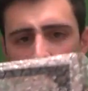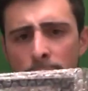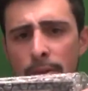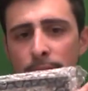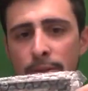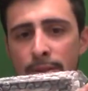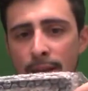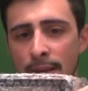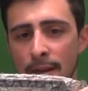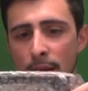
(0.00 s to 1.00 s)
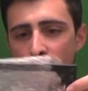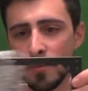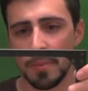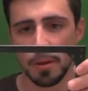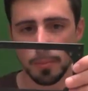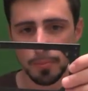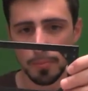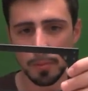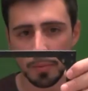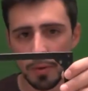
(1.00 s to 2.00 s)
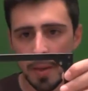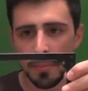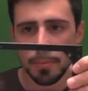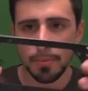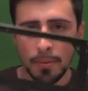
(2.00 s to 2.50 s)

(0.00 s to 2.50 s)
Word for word: Let me just take it out of the bubble, bubble wrap.